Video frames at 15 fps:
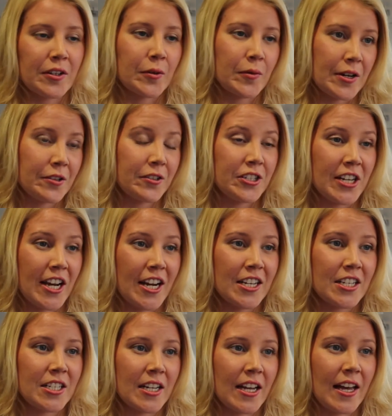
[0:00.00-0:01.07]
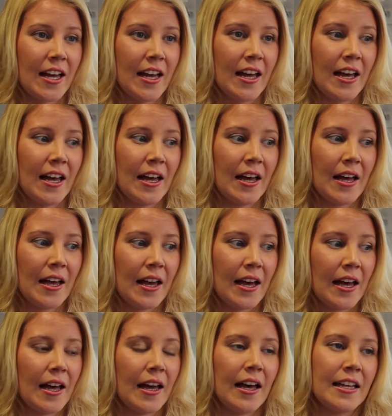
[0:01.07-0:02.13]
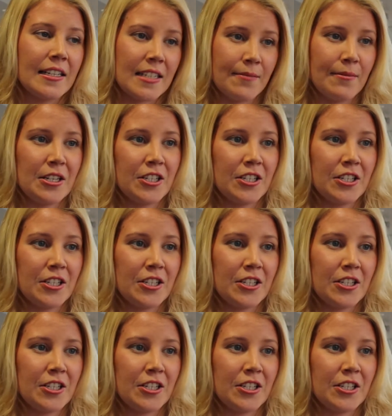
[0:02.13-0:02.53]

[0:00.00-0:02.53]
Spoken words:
a career change. As I